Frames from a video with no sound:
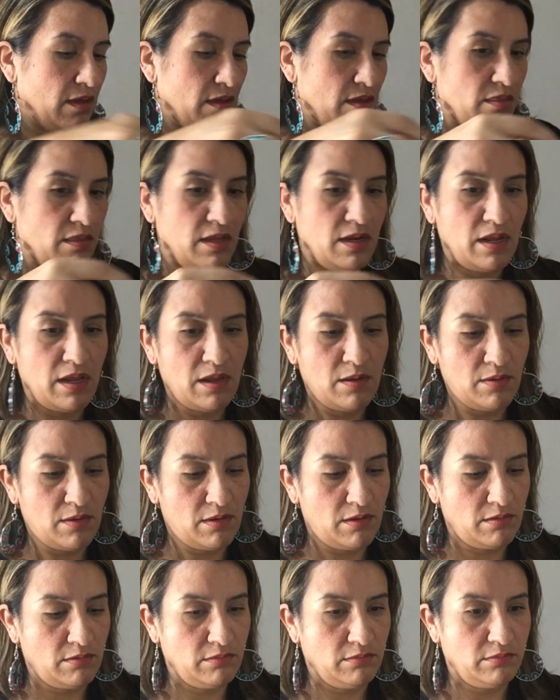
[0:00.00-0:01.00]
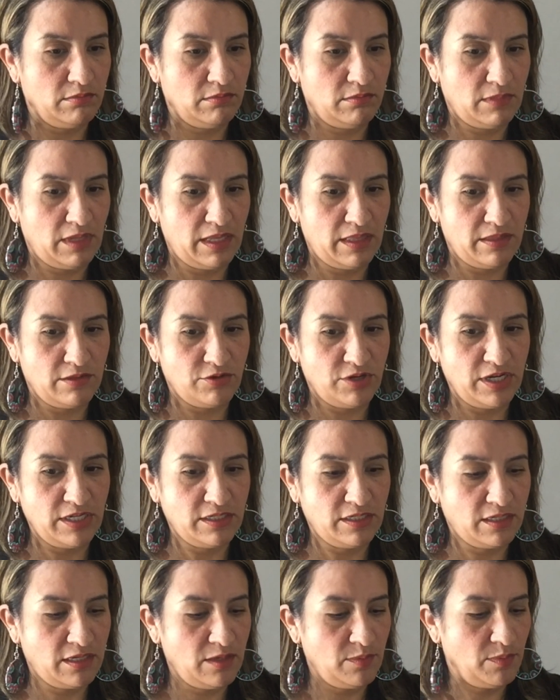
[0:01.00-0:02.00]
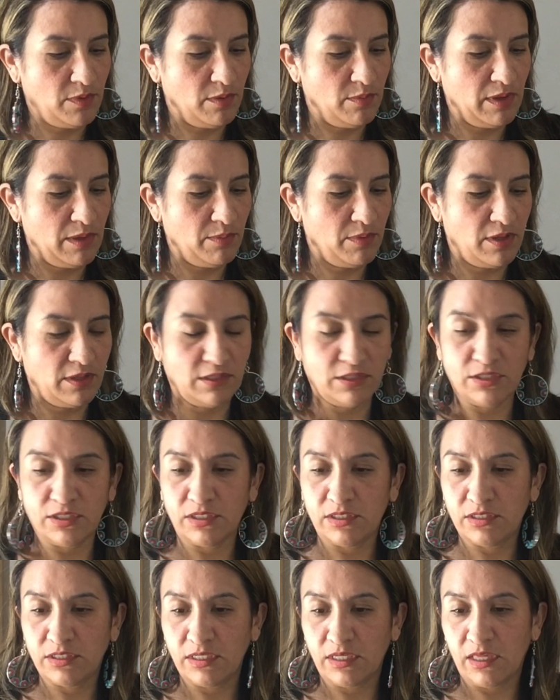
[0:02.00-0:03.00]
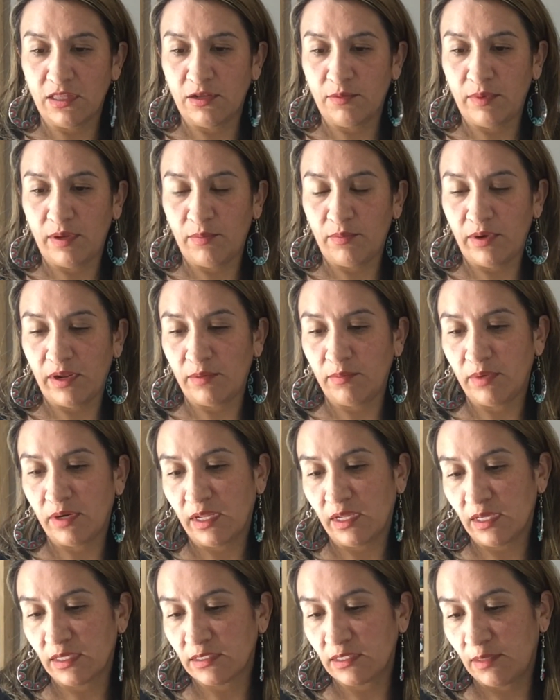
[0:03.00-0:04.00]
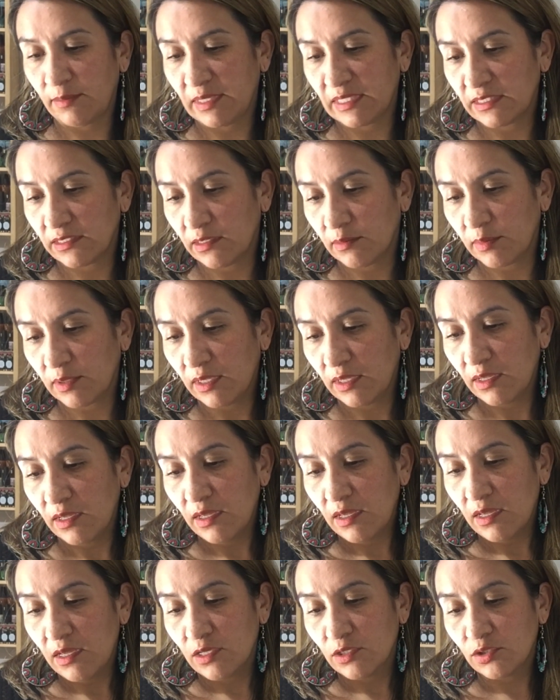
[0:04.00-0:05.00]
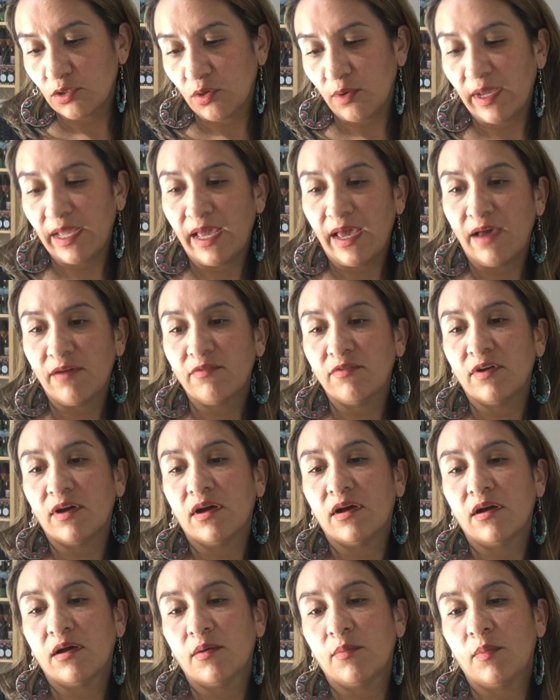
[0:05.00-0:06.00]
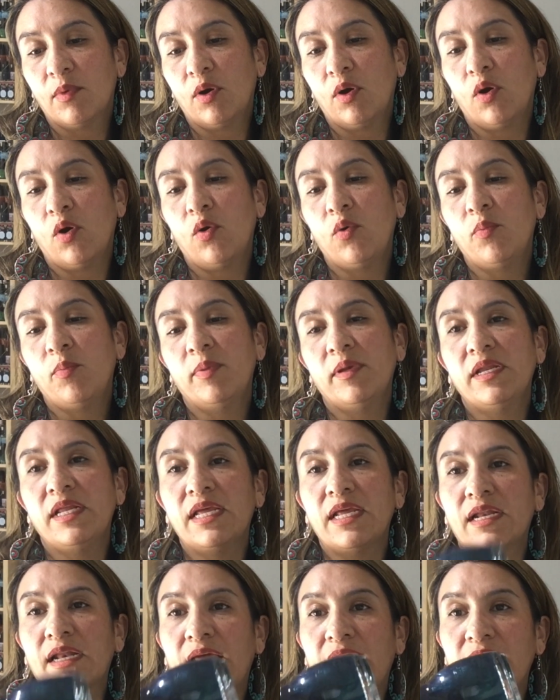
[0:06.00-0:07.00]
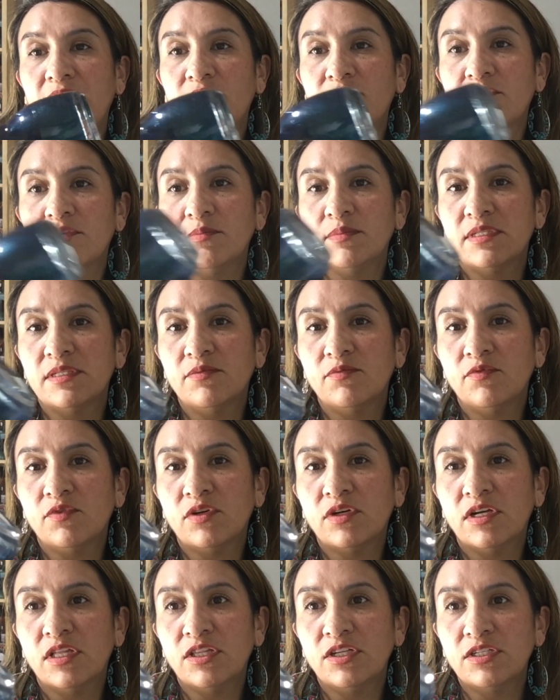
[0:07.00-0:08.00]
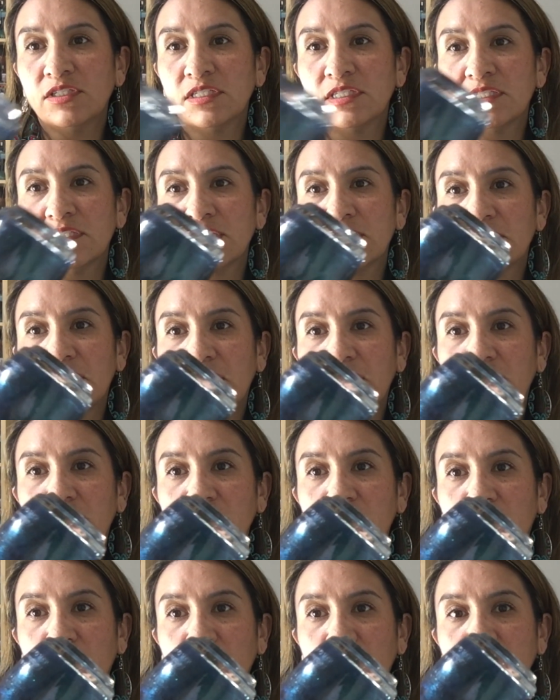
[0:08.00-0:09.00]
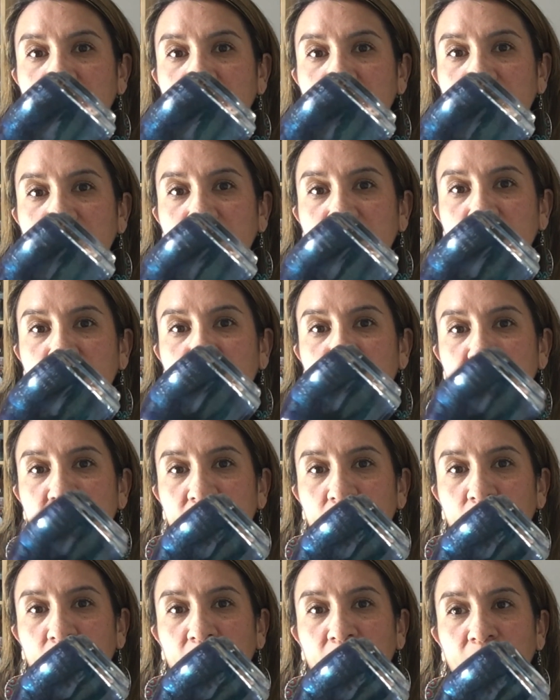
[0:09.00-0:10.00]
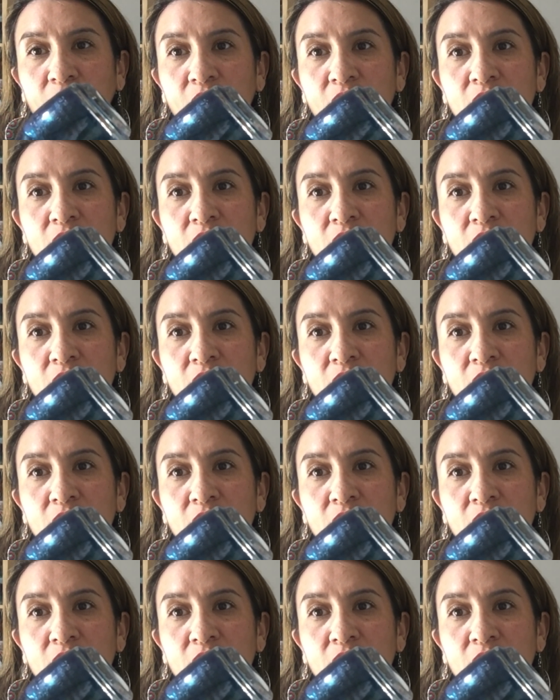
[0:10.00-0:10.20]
Then I tried to keep all my polishes together by brand, but I guess I messed up. So I have Opening Night from Simple Colors. This is like a dark teal shimmer.